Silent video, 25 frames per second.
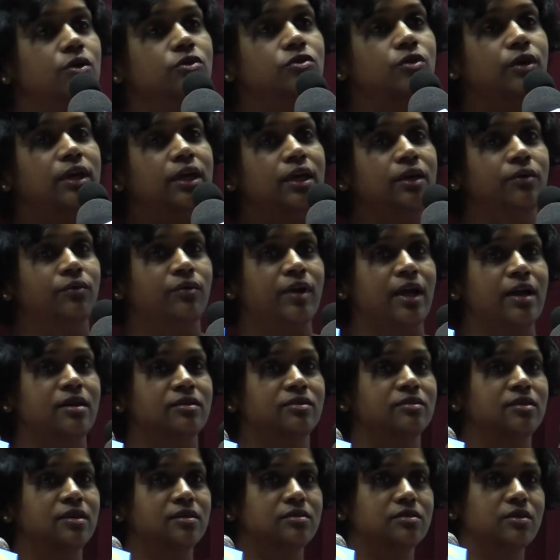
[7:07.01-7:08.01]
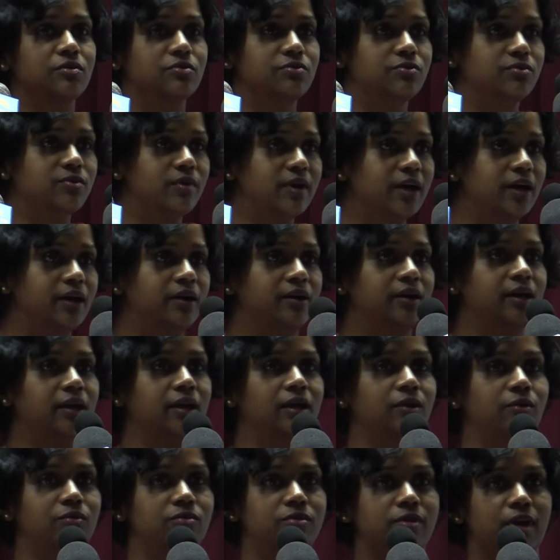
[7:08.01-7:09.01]
So he raises a
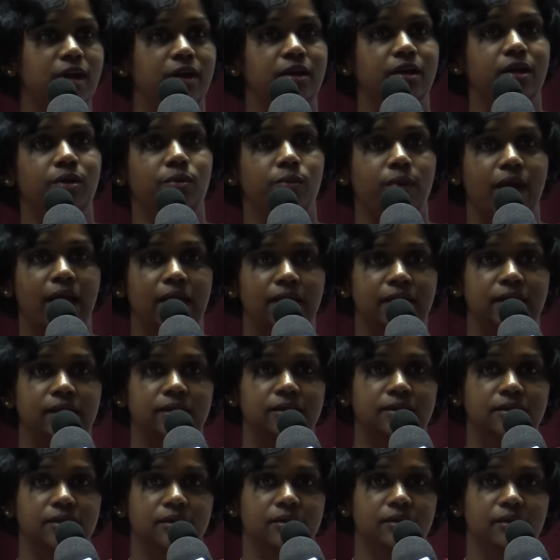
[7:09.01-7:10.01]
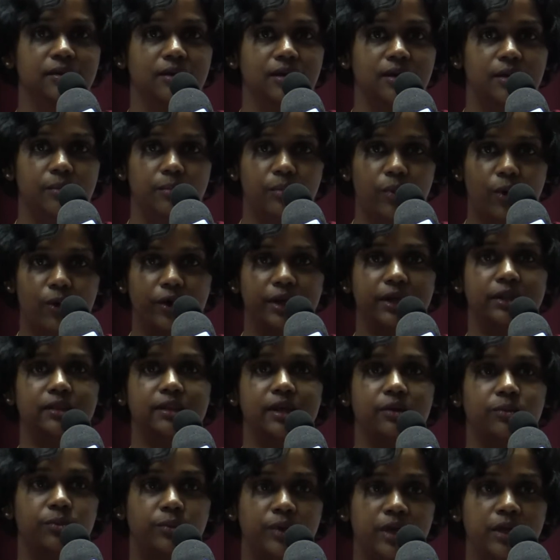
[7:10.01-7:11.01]
very, very valid point
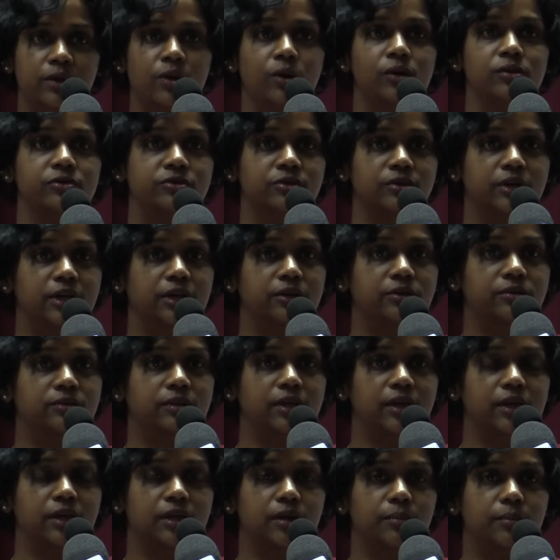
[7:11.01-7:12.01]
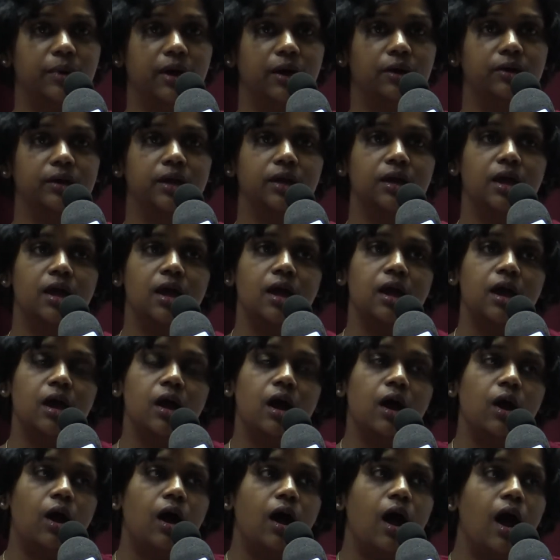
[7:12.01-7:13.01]
that we also need to think about.
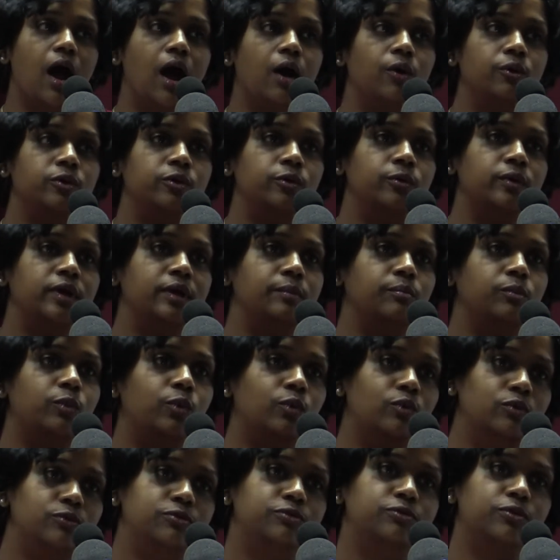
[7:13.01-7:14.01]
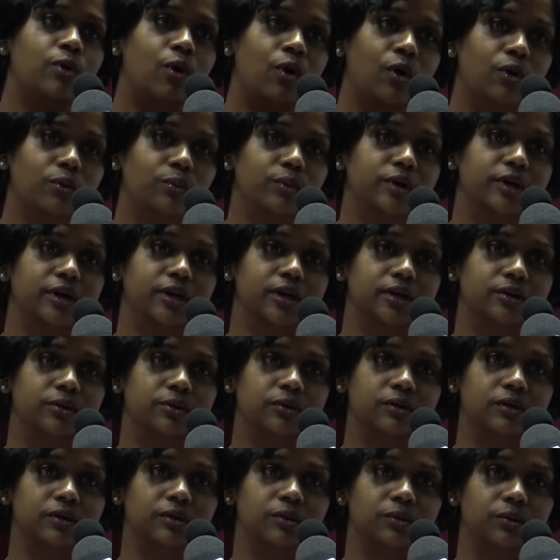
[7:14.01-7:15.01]
How do we move forward
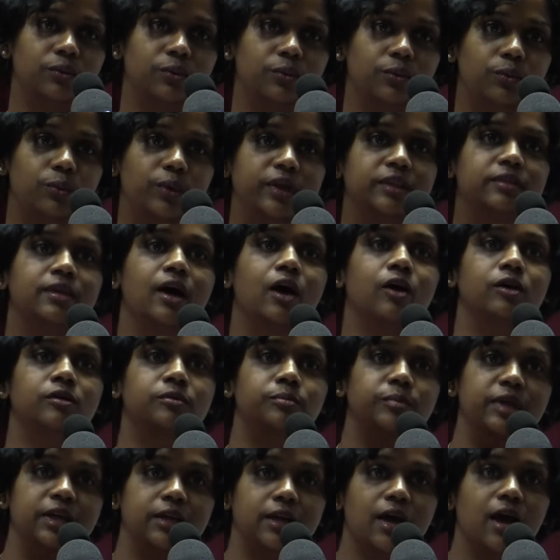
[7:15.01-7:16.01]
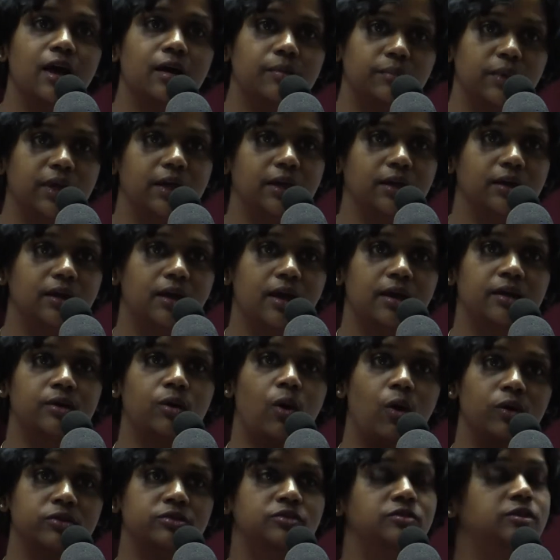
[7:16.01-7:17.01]
without becoming a
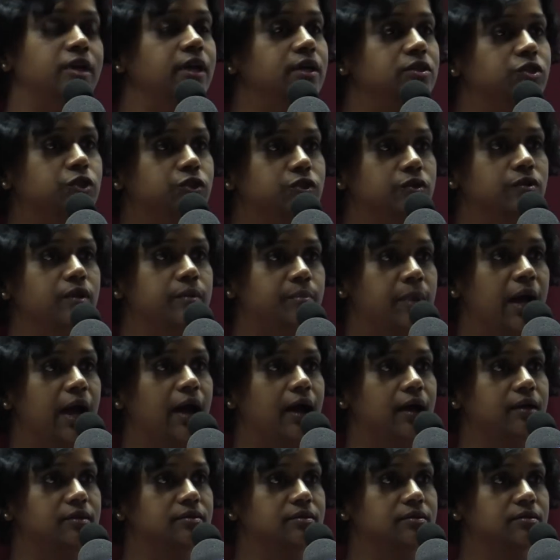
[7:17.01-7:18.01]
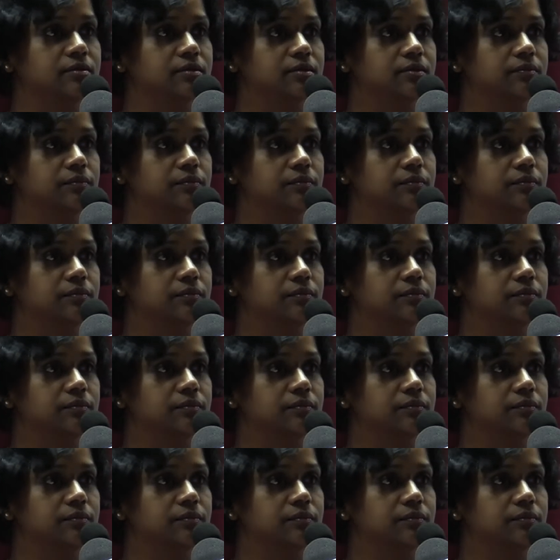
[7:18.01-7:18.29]
hostage to the past?